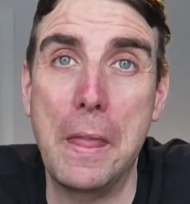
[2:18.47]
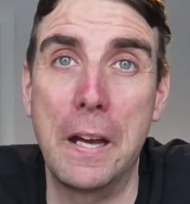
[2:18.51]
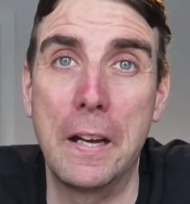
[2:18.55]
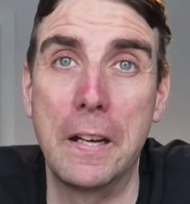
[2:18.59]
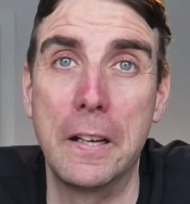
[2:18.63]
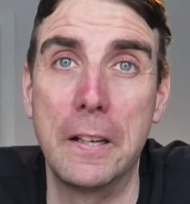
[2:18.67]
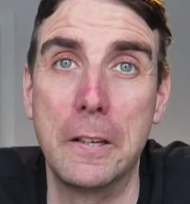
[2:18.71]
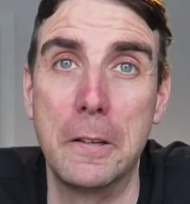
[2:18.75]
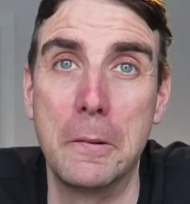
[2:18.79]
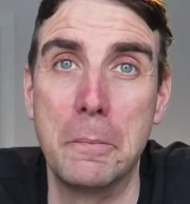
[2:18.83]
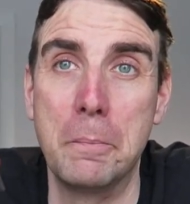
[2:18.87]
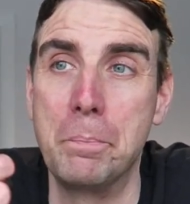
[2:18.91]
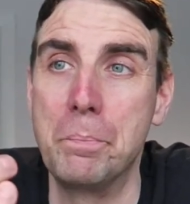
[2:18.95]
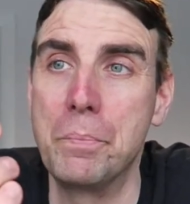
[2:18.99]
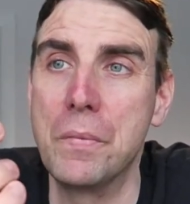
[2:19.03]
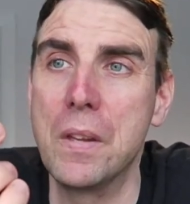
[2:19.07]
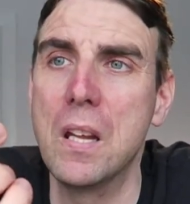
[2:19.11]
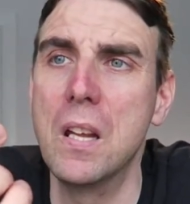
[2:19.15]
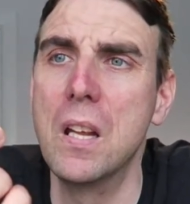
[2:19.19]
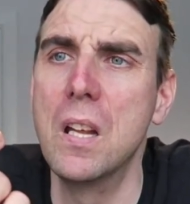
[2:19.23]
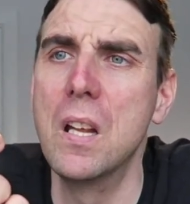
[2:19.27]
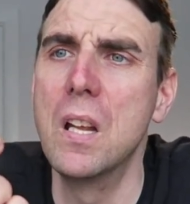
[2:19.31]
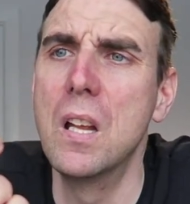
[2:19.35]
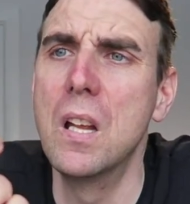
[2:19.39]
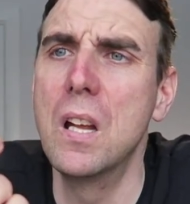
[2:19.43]
Um,
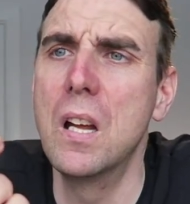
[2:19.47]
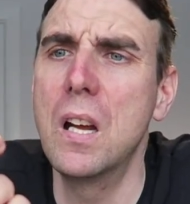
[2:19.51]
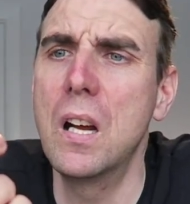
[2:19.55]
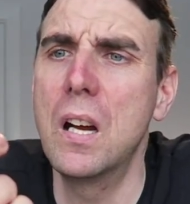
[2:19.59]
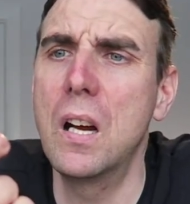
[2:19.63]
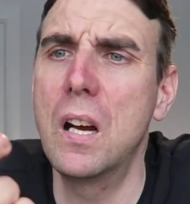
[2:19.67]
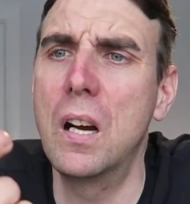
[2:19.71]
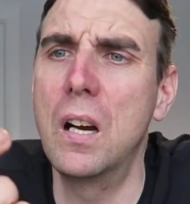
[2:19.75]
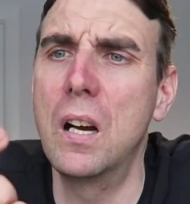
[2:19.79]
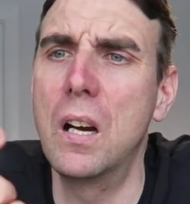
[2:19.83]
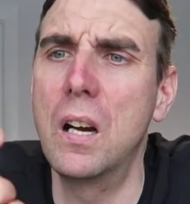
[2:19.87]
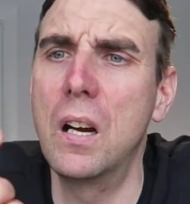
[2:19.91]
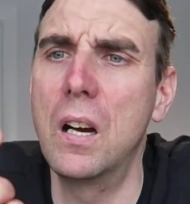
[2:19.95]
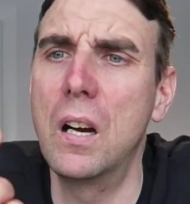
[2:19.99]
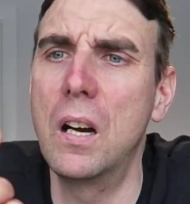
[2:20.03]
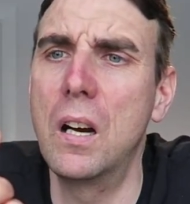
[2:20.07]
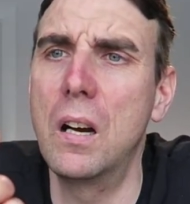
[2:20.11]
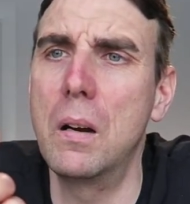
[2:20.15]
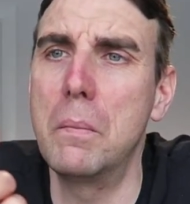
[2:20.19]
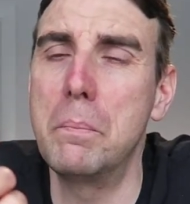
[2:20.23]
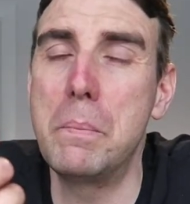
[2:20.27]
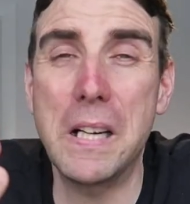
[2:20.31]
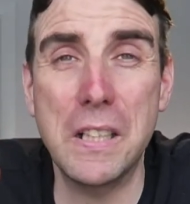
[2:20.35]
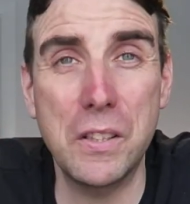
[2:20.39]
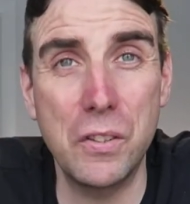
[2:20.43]

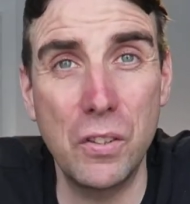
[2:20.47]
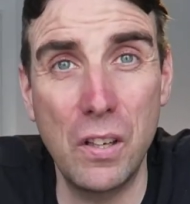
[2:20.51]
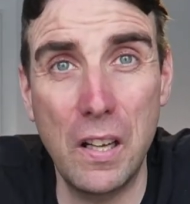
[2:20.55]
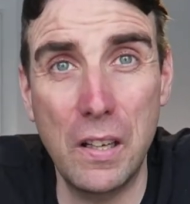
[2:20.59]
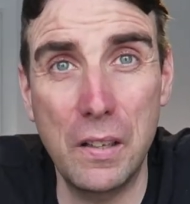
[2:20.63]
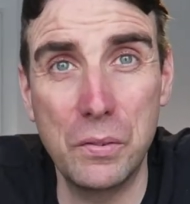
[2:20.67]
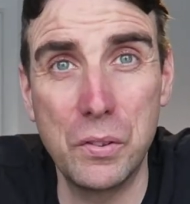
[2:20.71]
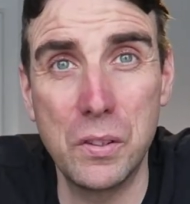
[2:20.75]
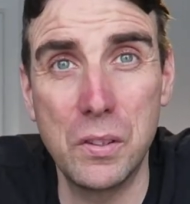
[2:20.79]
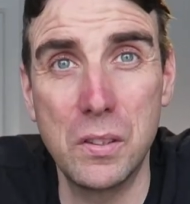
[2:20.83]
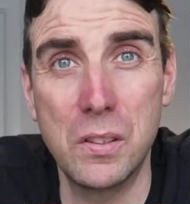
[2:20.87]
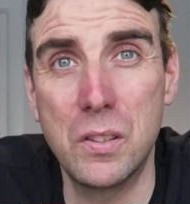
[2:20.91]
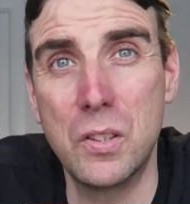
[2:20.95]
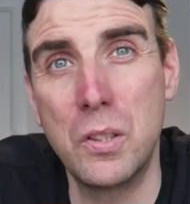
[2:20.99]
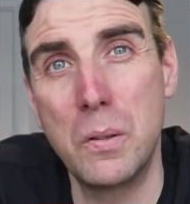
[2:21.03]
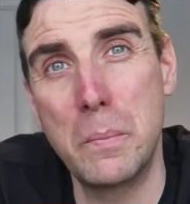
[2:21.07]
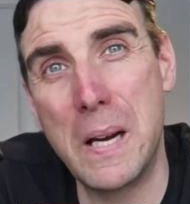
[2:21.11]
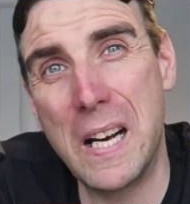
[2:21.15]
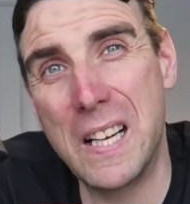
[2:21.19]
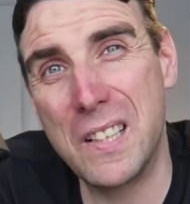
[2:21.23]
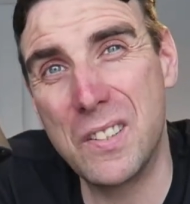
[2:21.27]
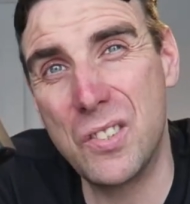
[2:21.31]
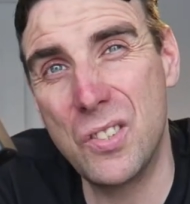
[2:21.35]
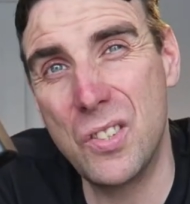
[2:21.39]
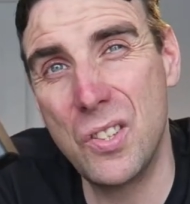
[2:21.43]
uh, battery life's to
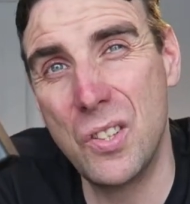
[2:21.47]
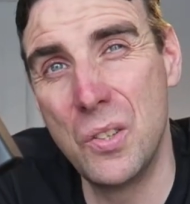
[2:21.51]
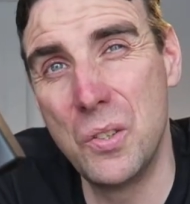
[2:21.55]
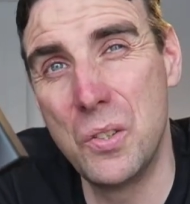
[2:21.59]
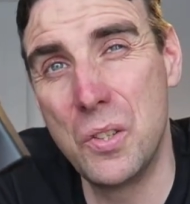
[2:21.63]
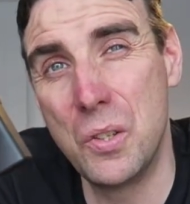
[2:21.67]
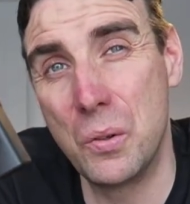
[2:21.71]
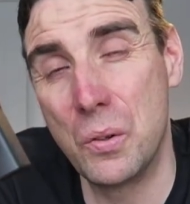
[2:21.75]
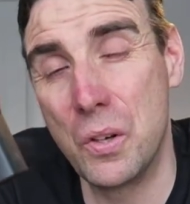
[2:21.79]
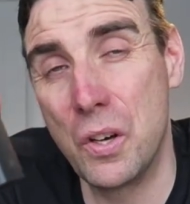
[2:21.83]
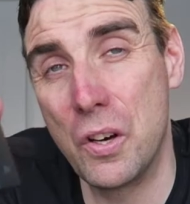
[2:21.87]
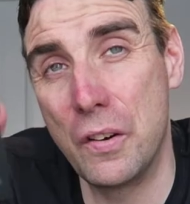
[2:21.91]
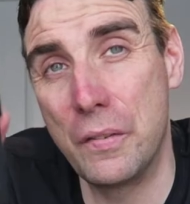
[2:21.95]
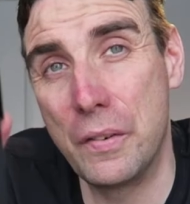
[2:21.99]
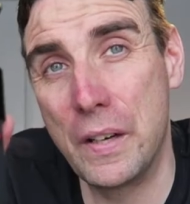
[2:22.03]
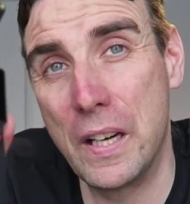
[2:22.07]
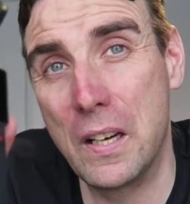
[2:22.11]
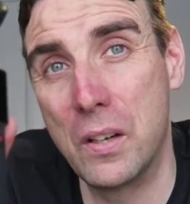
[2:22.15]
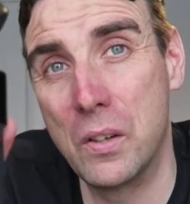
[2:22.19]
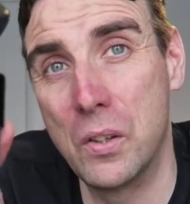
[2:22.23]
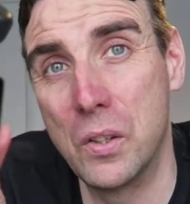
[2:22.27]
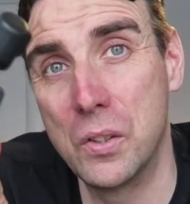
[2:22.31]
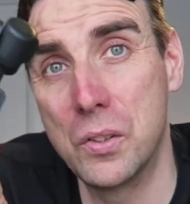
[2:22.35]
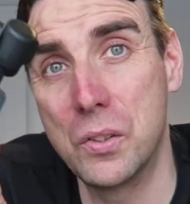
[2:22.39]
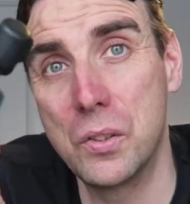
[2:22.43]
about two, two and a half
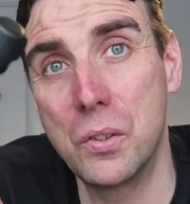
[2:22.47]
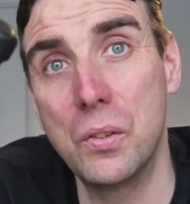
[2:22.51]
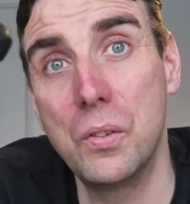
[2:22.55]
hours.